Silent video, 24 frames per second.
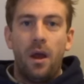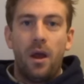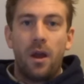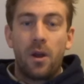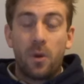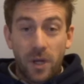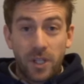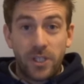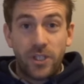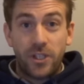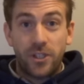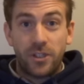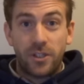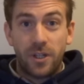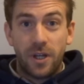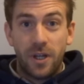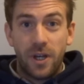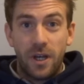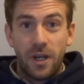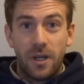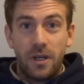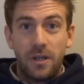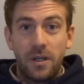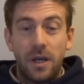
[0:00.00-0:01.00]
Question:
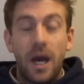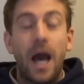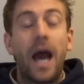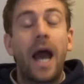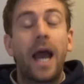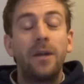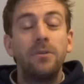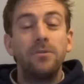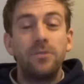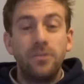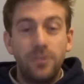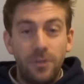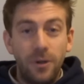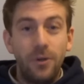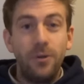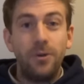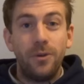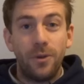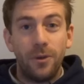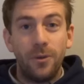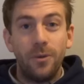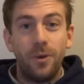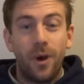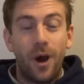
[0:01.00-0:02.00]
how do
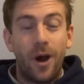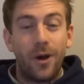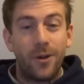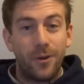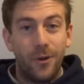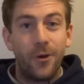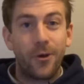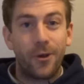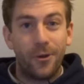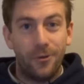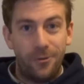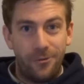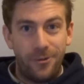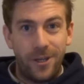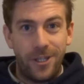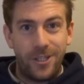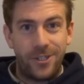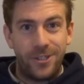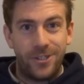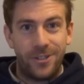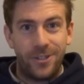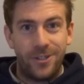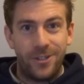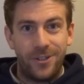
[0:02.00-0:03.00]
you unhook a
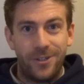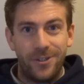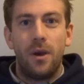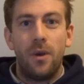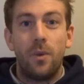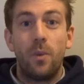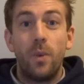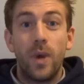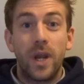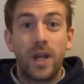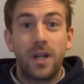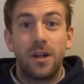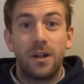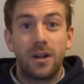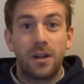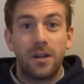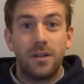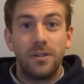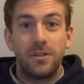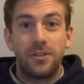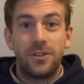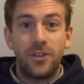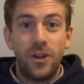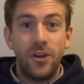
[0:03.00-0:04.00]
fish? We're going to look
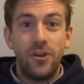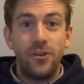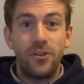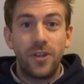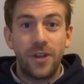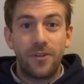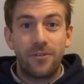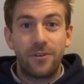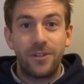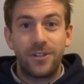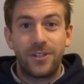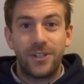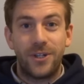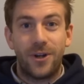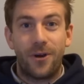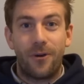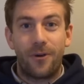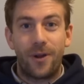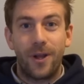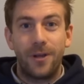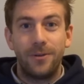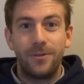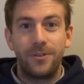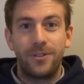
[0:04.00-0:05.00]
at two different
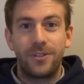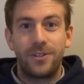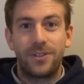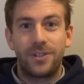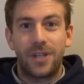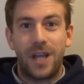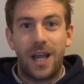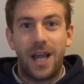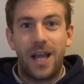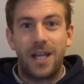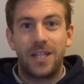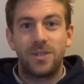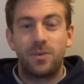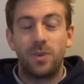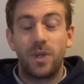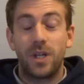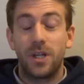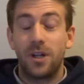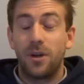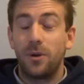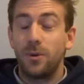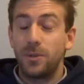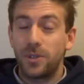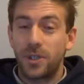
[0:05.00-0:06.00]
scenarios, and we're
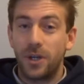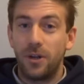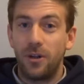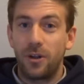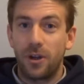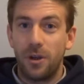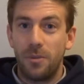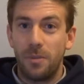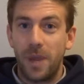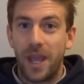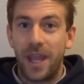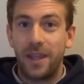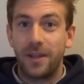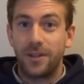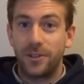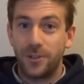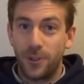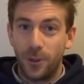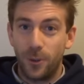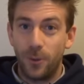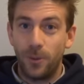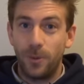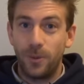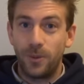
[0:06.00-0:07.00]
going to also look at making a
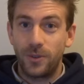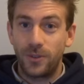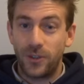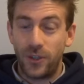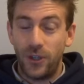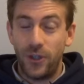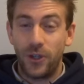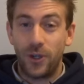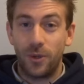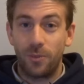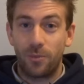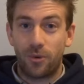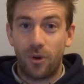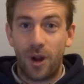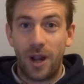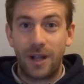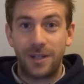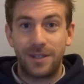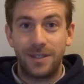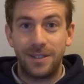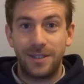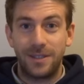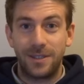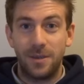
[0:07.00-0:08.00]
tool so you can
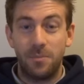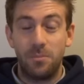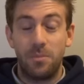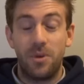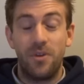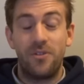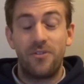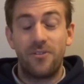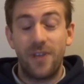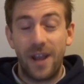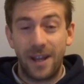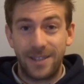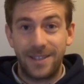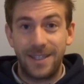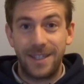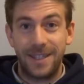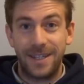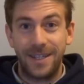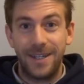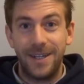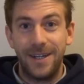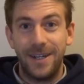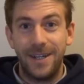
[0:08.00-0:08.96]
practice and perfecting